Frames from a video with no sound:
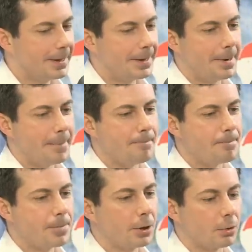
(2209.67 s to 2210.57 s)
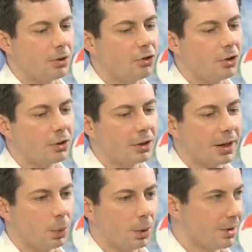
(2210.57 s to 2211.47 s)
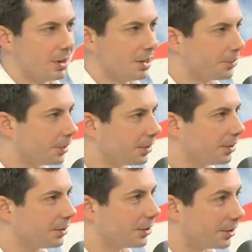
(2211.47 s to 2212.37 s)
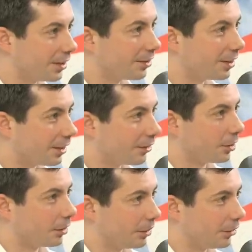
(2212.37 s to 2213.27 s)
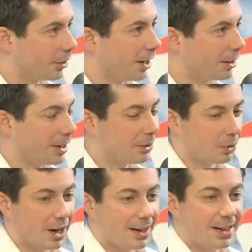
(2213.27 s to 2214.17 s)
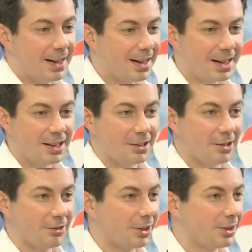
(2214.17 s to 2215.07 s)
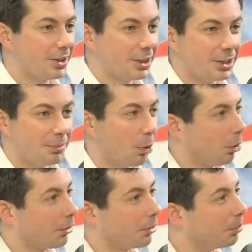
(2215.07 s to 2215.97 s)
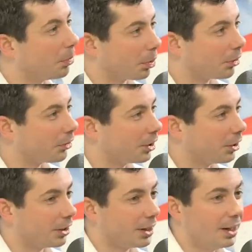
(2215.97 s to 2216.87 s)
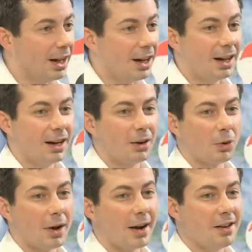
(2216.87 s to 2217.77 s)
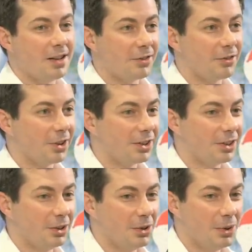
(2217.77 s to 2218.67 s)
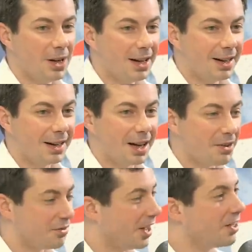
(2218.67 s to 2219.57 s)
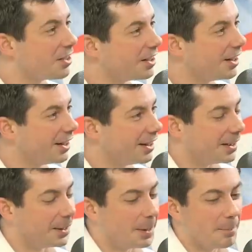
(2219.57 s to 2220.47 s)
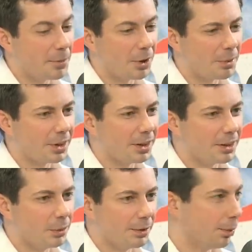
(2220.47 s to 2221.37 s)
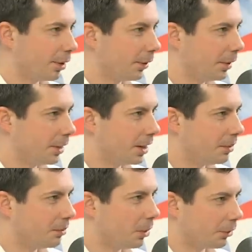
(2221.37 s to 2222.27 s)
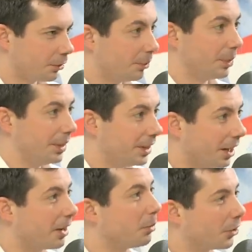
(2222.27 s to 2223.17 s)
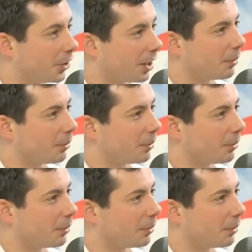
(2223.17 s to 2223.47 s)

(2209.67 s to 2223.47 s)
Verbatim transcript: Um, look, we shouldn't look like we're indifferent to things that conservatives talk about. We're not indifferent to borders and border security. Uh, we're not indifferent to uh, faith, um, something that, that we've weirdly become almost completely unable to talk